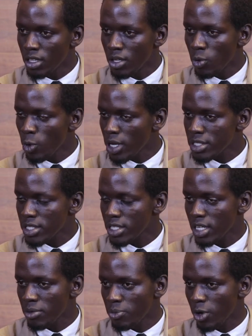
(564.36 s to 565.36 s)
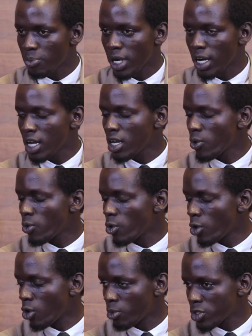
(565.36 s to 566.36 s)
the Western propaganda
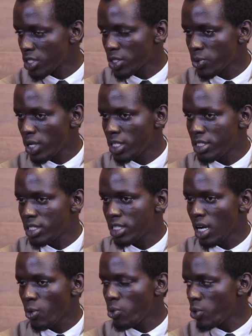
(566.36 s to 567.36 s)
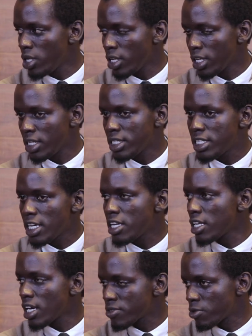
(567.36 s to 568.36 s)
war on homosexuality, are we winning it
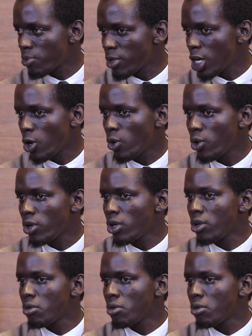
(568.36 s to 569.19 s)
10 years from now?